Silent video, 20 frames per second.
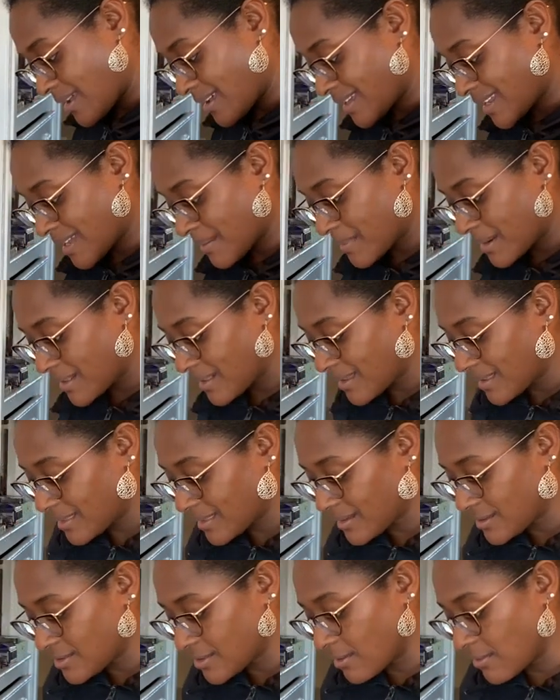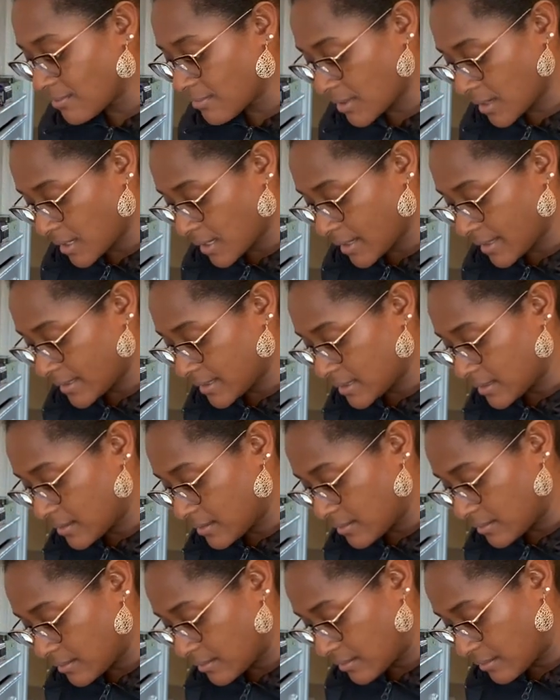I'm going to let the dough rise
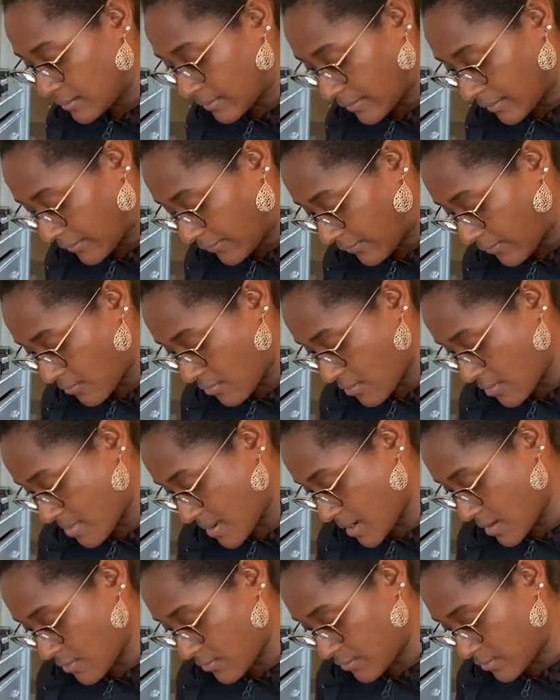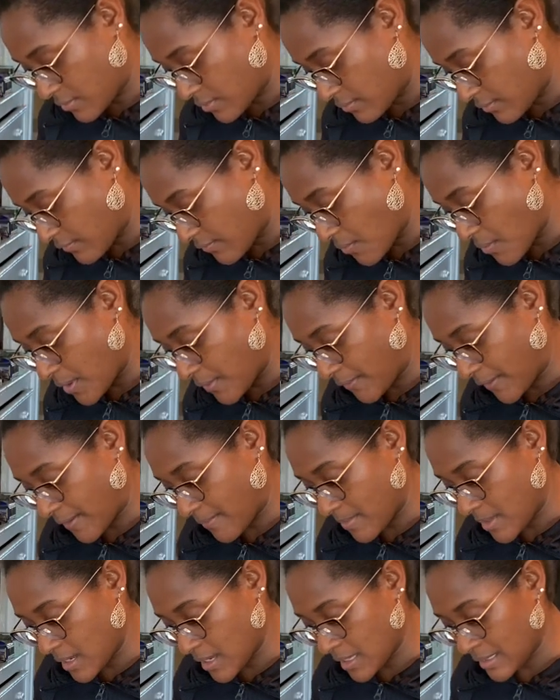for about 45
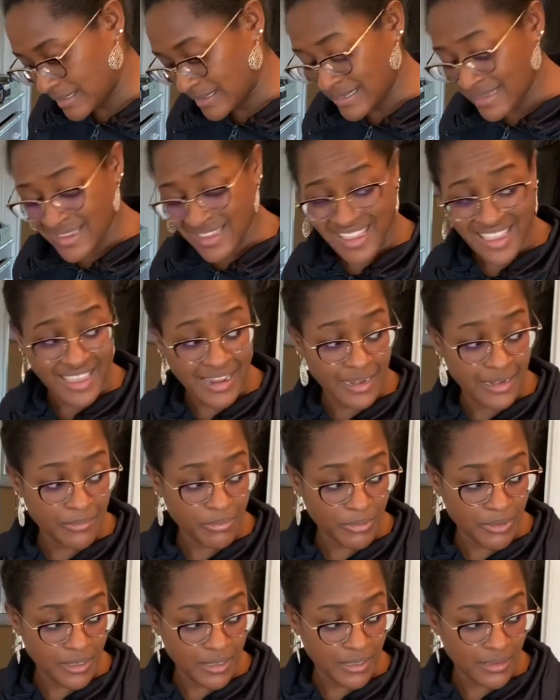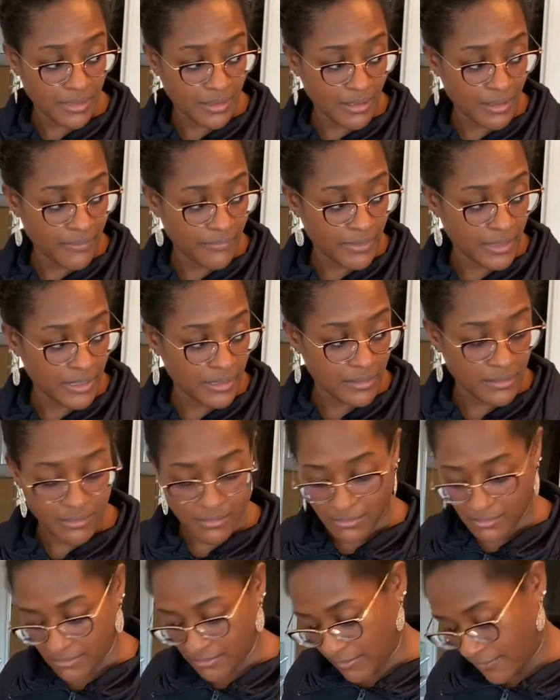minutes. I need to preheat the oven
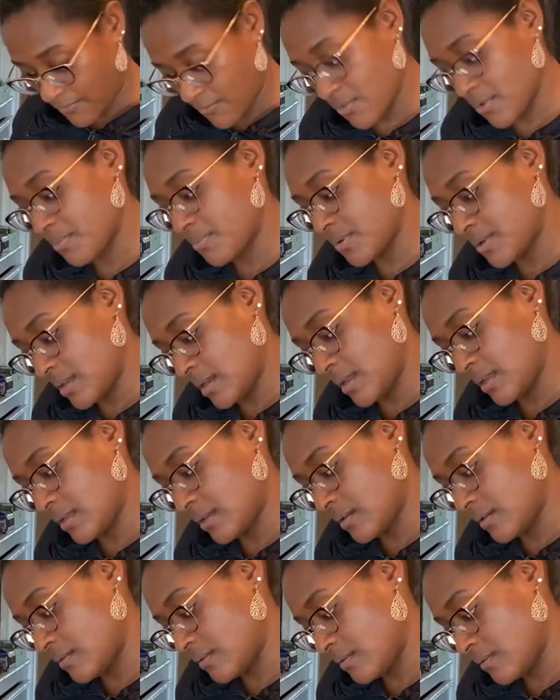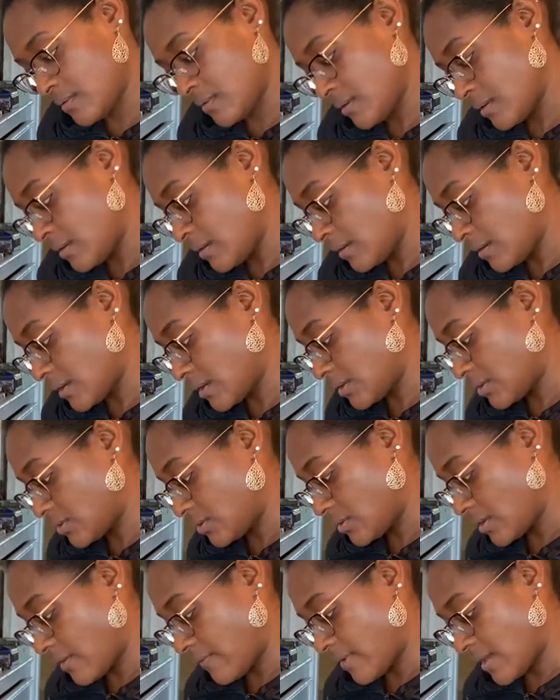before putting the Dutch
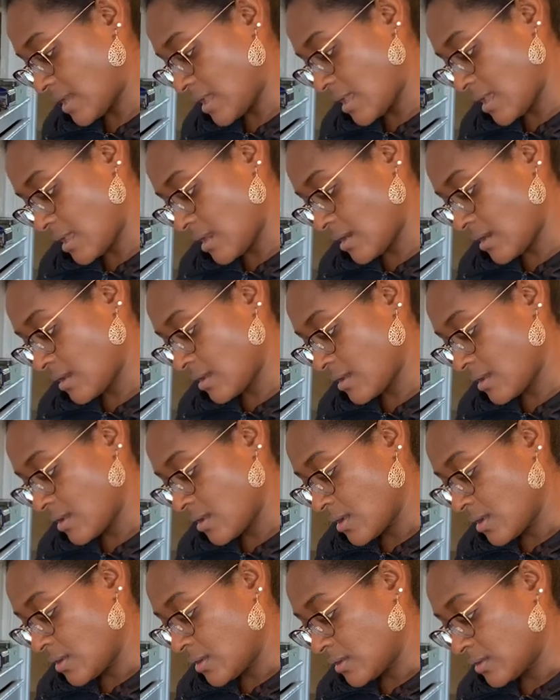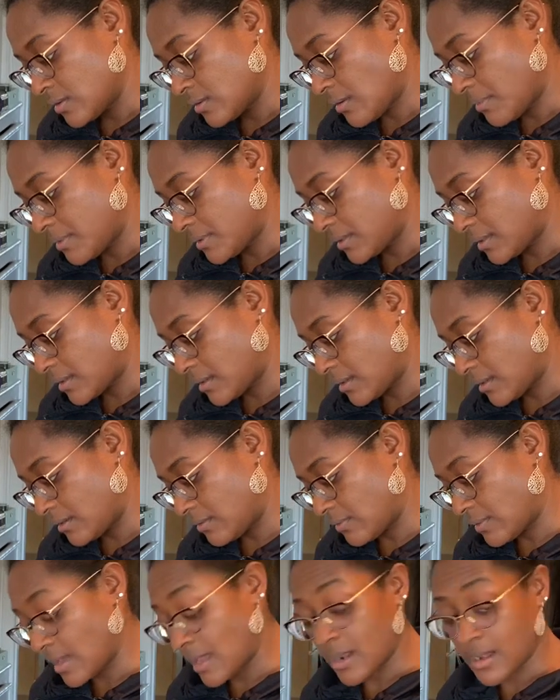oven in. So I'm just going to do
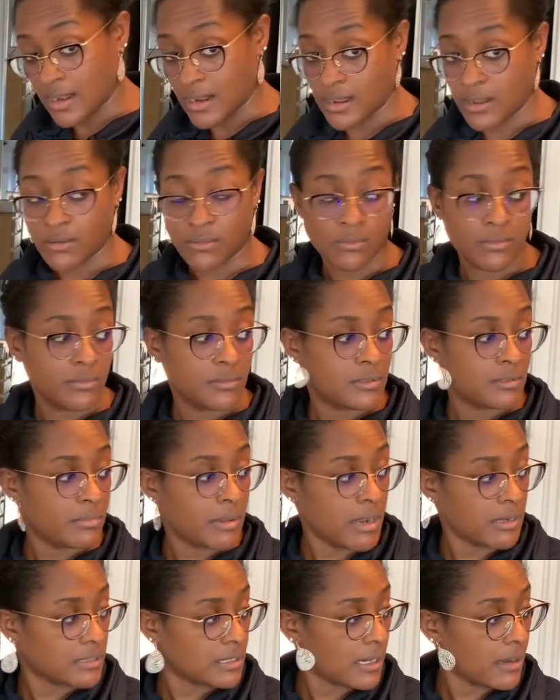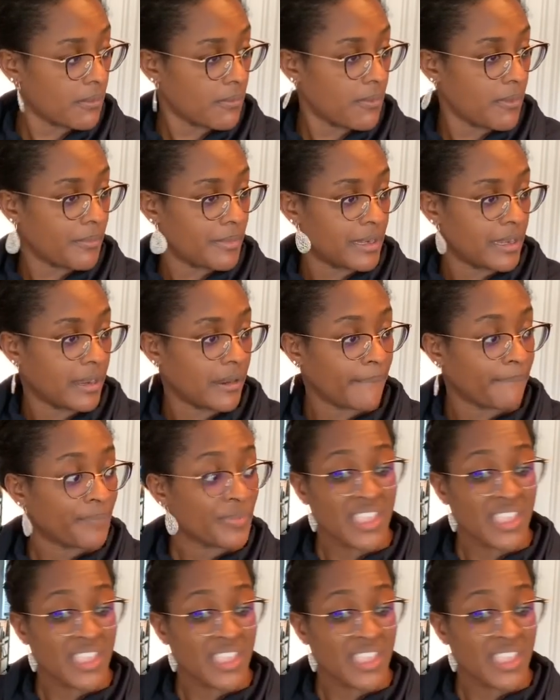that now. It's about to get warm in here.